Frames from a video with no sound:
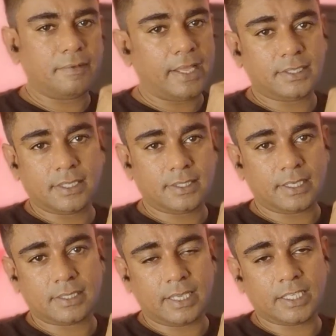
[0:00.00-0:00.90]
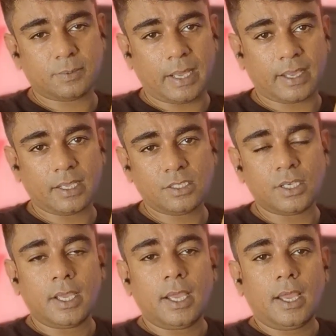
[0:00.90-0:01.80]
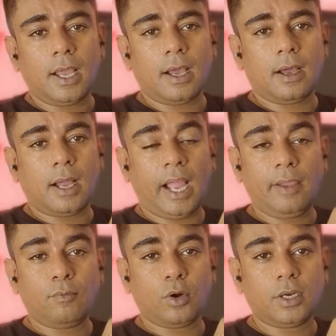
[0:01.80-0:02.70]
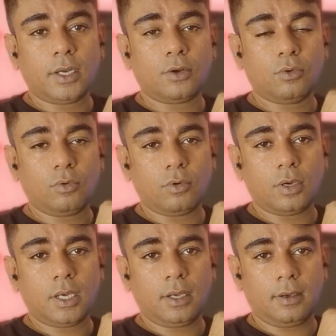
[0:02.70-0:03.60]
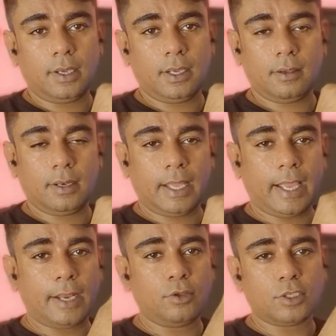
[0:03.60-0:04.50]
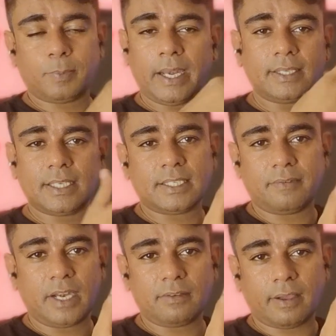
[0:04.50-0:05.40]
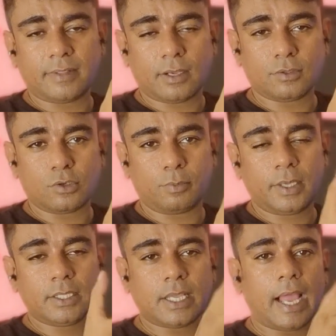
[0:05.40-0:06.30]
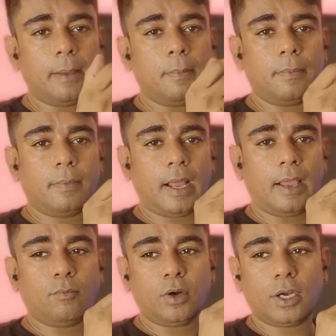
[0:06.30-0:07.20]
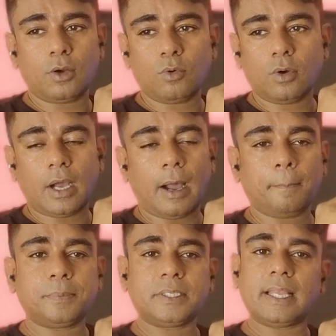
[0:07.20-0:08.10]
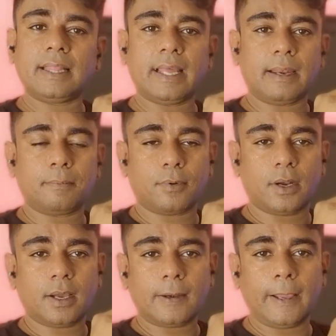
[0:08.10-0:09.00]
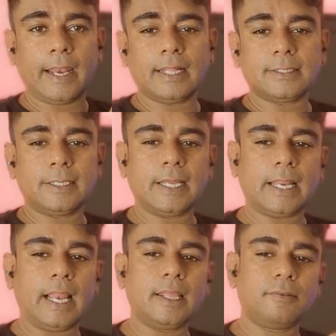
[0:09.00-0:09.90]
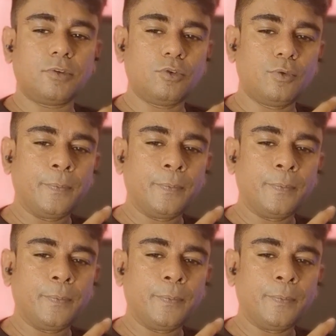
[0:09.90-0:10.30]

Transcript: nights and 6 days package. I wanted to and you're spending say 75,000 rupees. I wanted to upsell that product, and I'll say that I'll give you